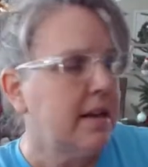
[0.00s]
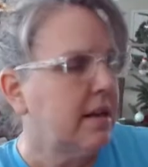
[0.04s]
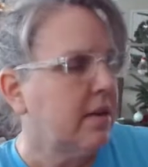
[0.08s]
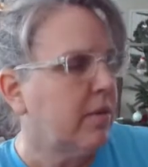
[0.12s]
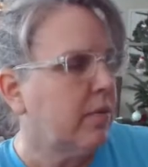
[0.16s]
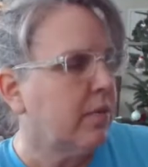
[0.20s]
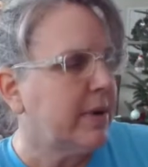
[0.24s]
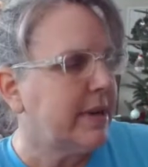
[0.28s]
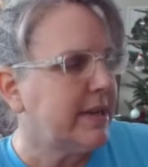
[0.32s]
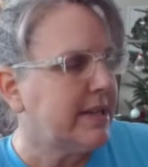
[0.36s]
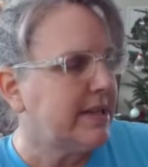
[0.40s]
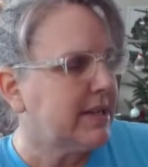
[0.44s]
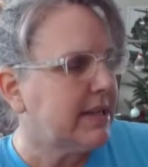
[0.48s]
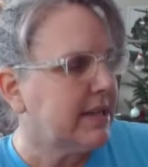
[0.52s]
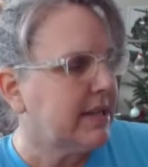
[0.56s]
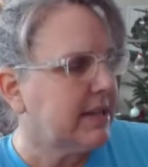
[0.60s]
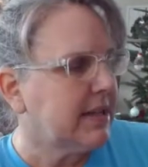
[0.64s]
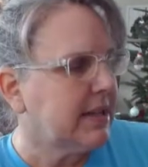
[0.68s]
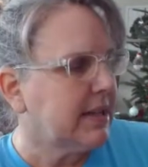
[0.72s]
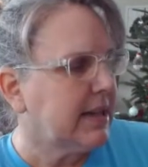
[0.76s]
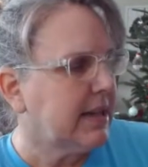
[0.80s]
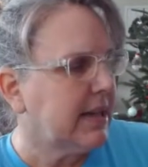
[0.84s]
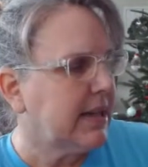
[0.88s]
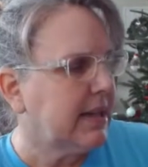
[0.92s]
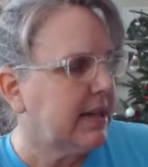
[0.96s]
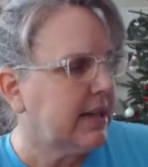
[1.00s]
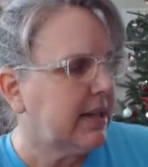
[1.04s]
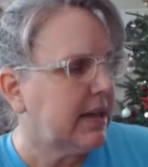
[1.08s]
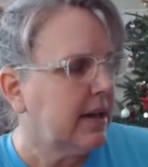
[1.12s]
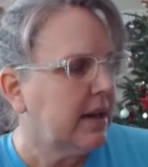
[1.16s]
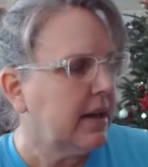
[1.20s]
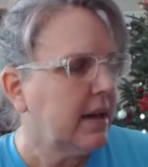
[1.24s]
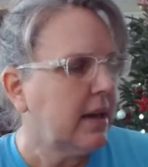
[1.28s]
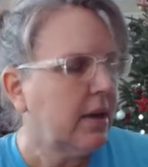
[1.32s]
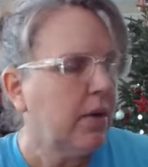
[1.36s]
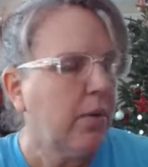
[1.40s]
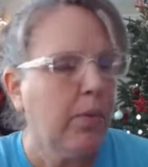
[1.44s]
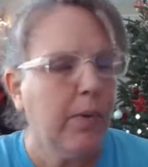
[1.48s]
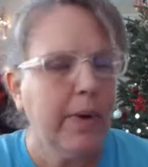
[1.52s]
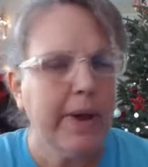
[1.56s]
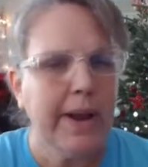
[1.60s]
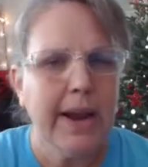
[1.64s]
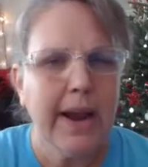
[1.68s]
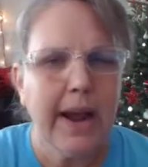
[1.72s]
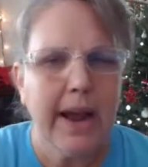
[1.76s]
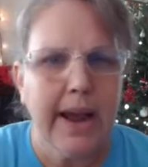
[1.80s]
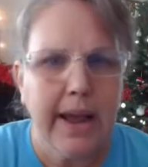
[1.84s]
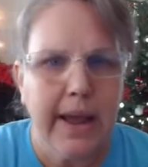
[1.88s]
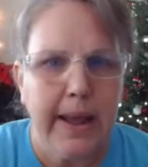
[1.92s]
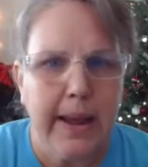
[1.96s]
recently when
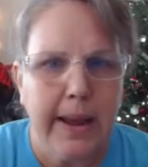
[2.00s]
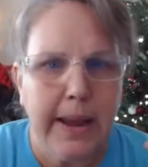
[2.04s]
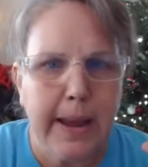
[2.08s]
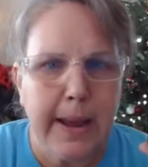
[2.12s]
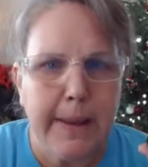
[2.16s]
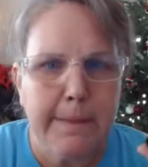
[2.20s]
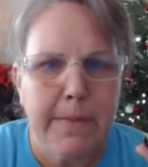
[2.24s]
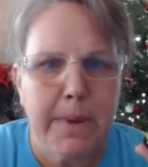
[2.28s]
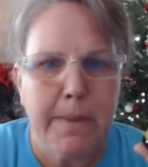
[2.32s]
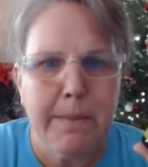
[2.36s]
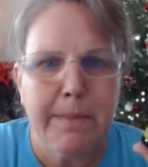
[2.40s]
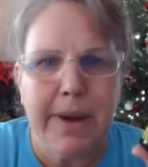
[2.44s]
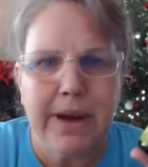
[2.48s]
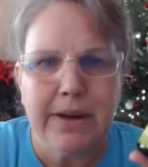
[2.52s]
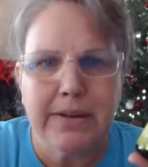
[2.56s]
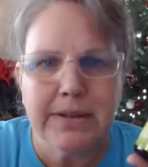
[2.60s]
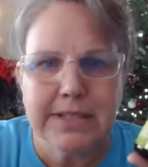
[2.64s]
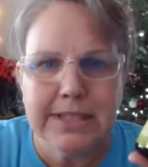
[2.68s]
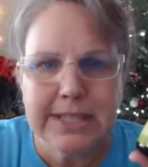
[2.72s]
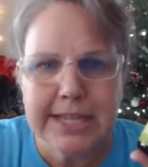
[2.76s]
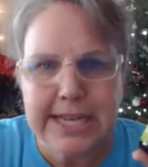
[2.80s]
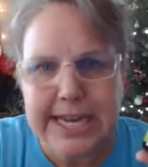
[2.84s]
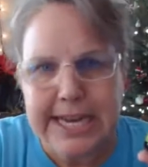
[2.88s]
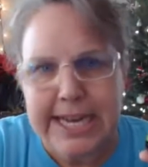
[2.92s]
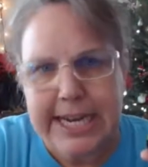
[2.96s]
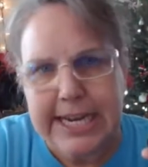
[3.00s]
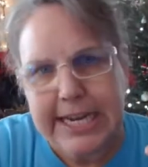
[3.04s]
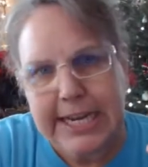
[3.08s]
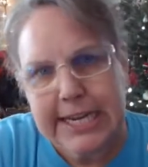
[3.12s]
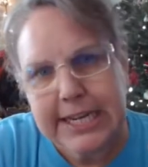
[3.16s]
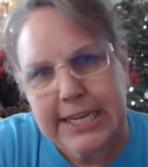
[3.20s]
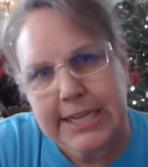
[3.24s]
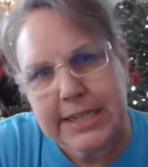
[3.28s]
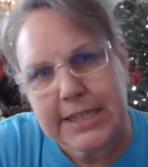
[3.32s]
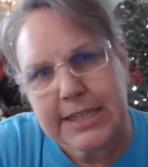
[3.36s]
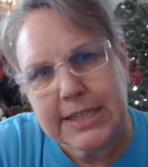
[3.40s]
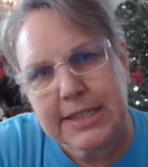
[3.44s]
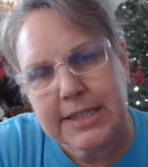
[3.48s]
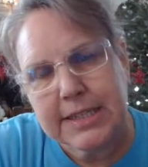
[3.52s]
I am about to eat